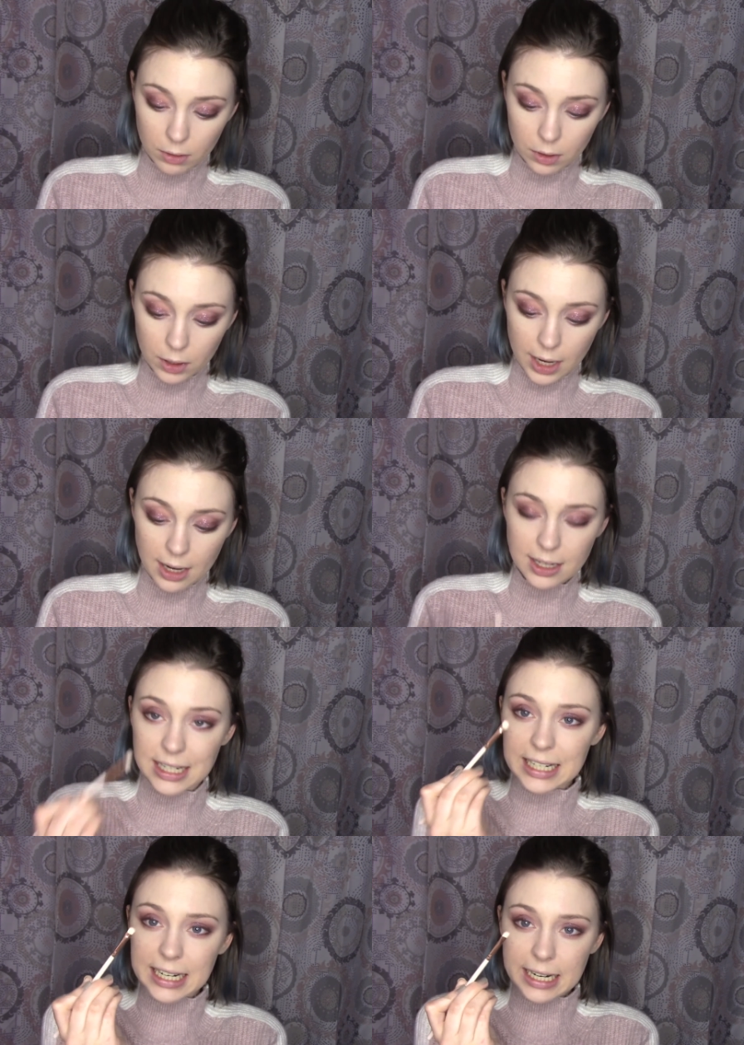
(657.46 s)
on a
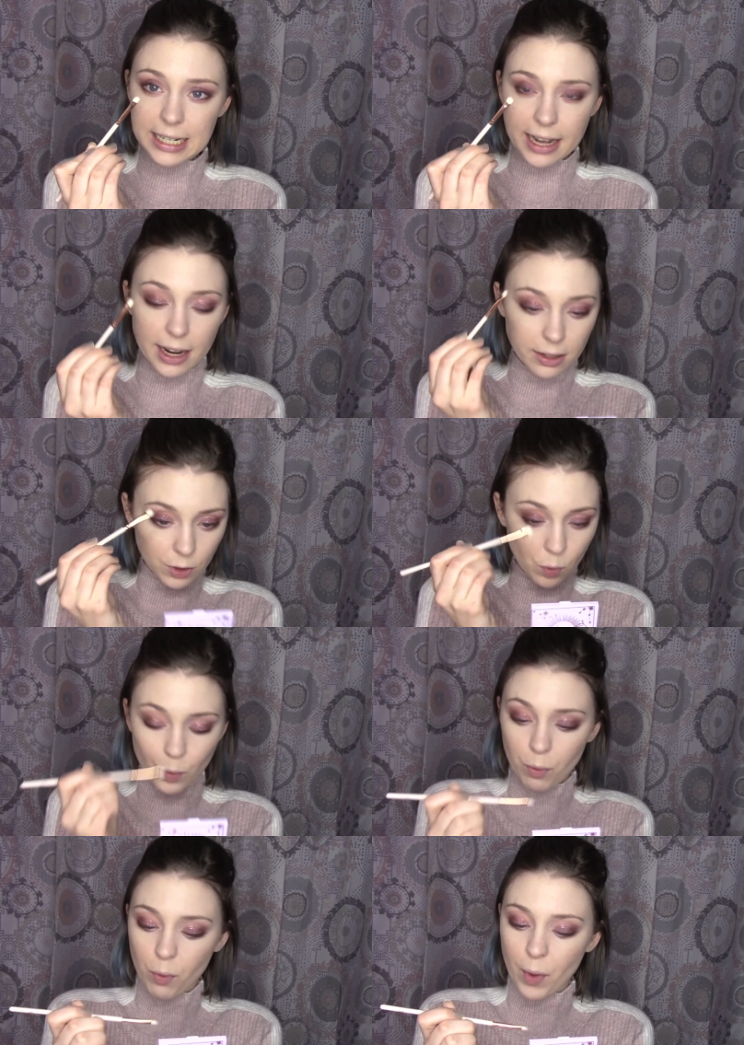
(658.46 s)
teeny tiny little
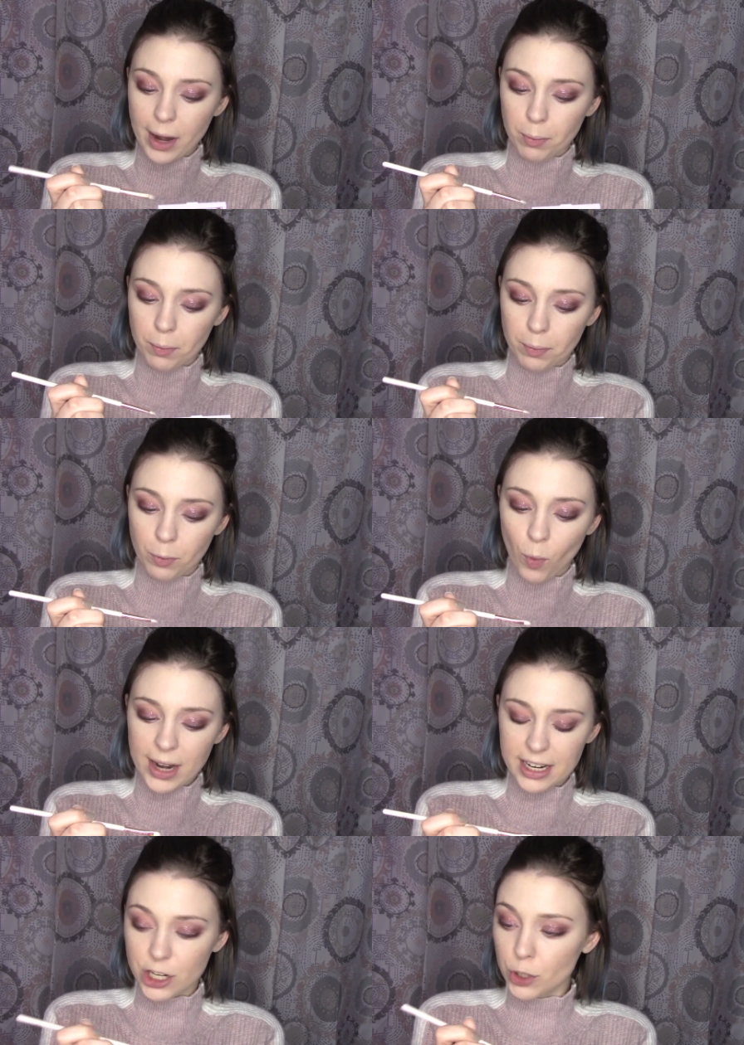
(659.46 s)

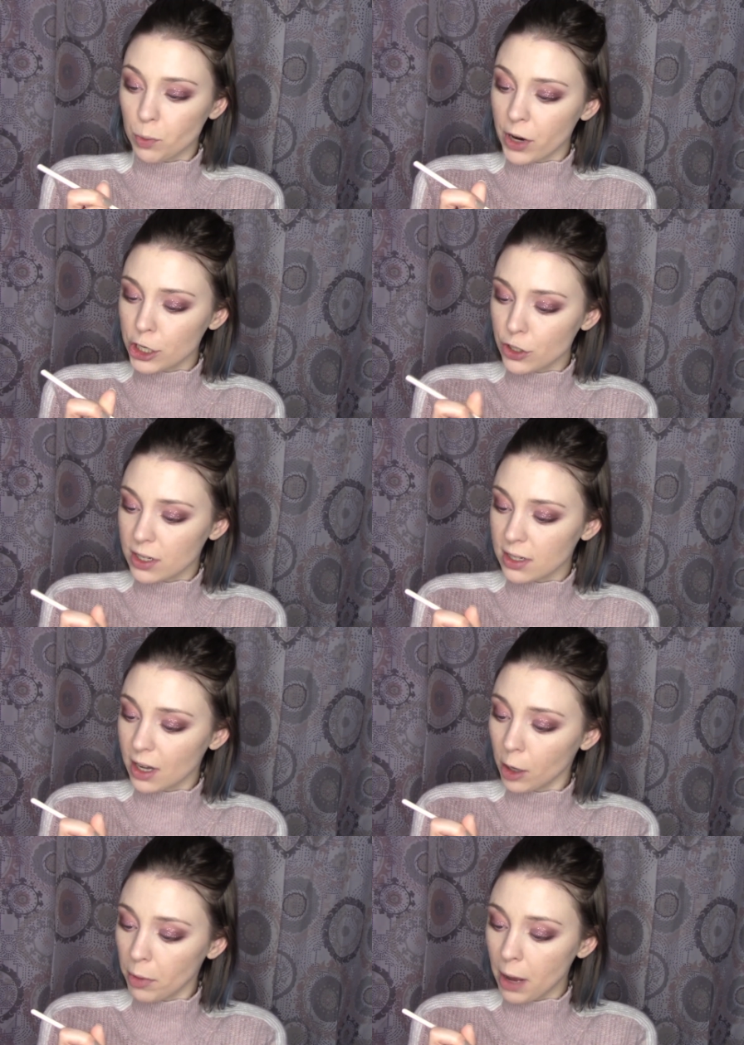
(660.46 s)
wettish brush. This is
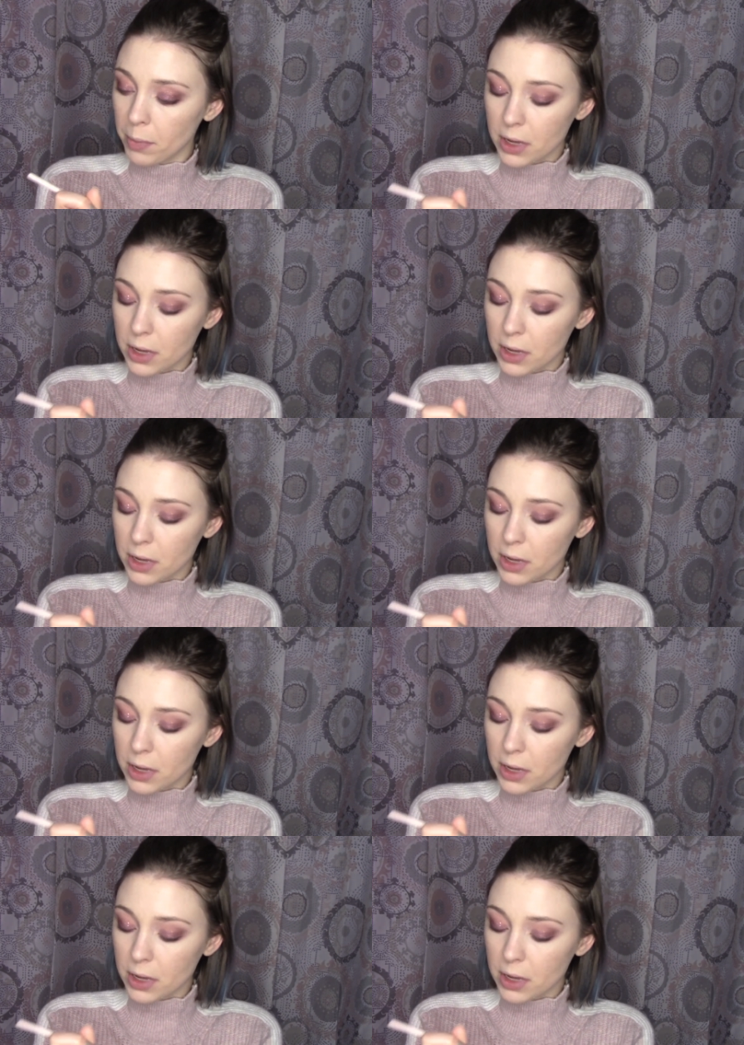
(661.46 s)
Colourpop